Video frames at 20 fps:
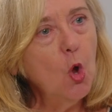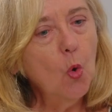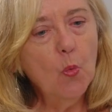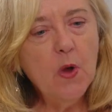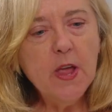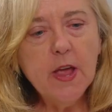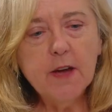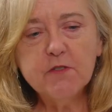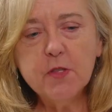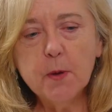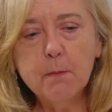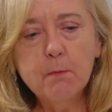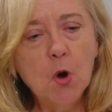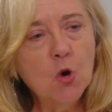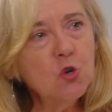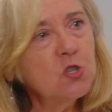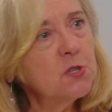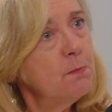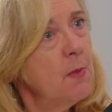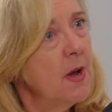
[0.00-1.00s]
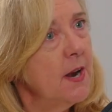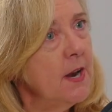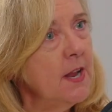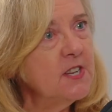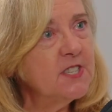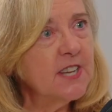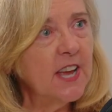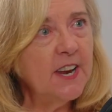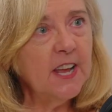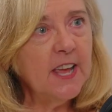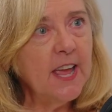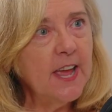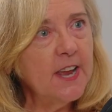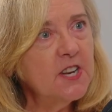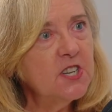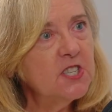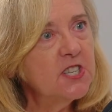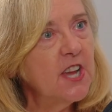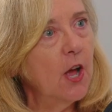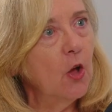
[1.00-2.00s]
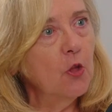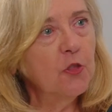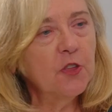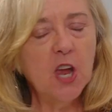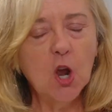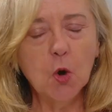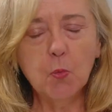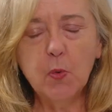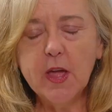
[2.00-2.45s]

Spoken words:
We have the most money dedicated to healthcare.